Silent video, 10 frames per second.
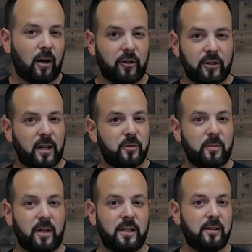Other times
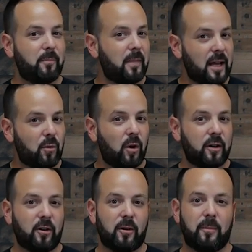you might need to make
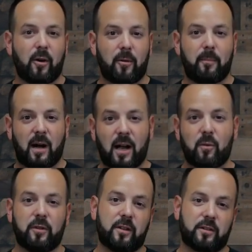one or, or buy
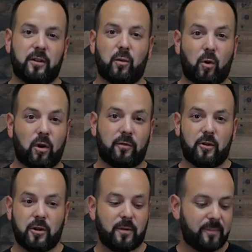one that's gonna work
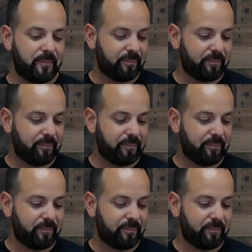for you.